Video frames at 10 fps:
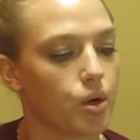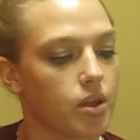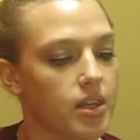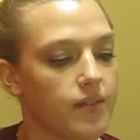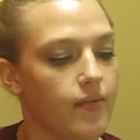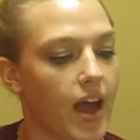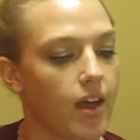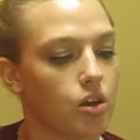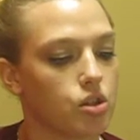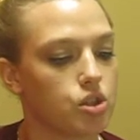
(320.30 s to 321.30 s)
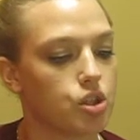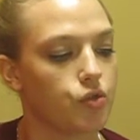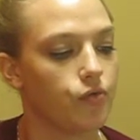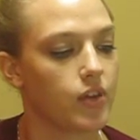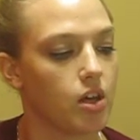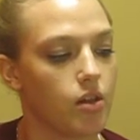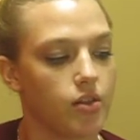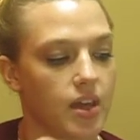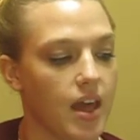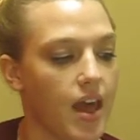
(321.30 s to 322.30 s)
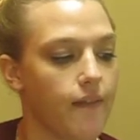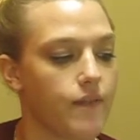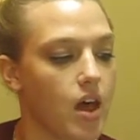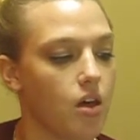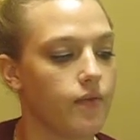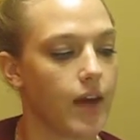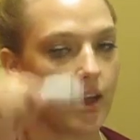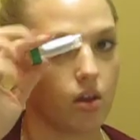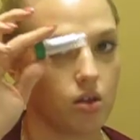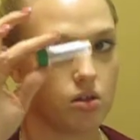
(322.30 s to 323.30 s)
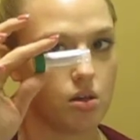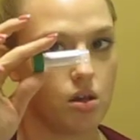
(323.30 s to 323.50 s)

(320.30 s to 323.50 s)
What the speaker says: the vial to fill the FL vial